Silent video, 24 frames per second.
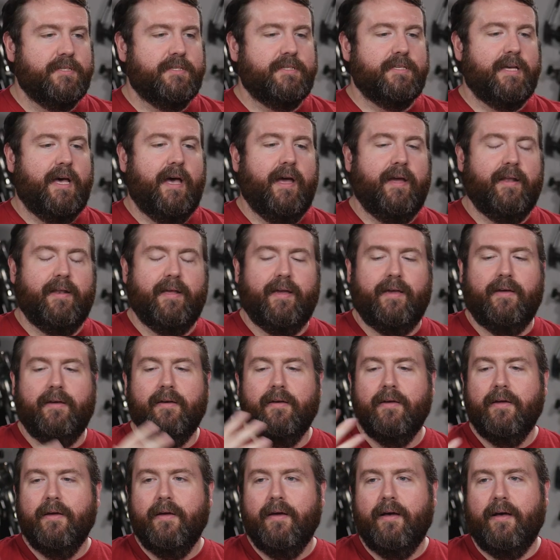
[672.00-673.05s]
society,
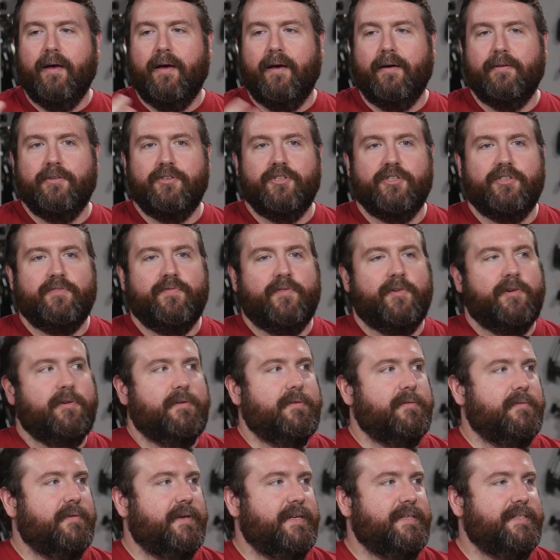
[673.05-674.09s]
uh, just
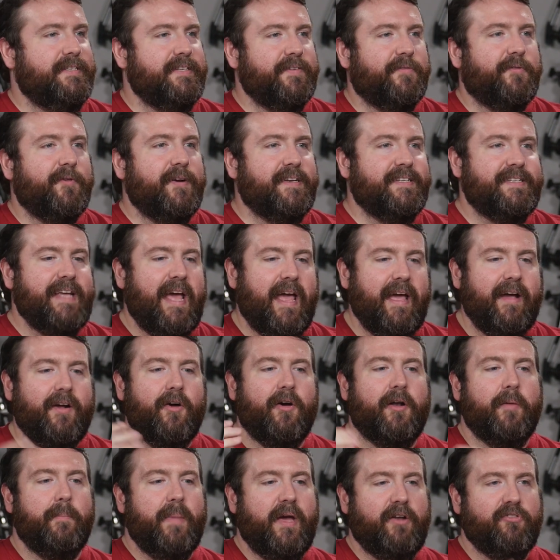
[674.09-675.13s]
for a different take
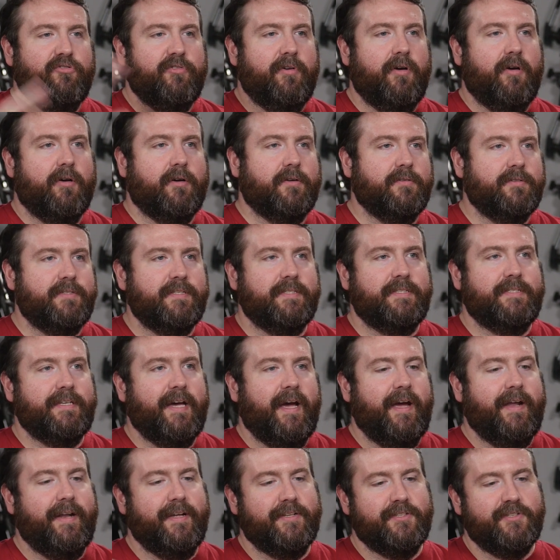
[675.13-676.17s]
on a matriarchal
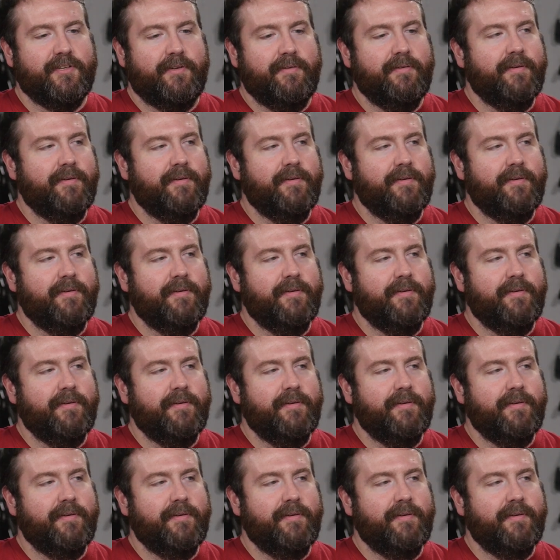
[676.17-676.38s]
society. It's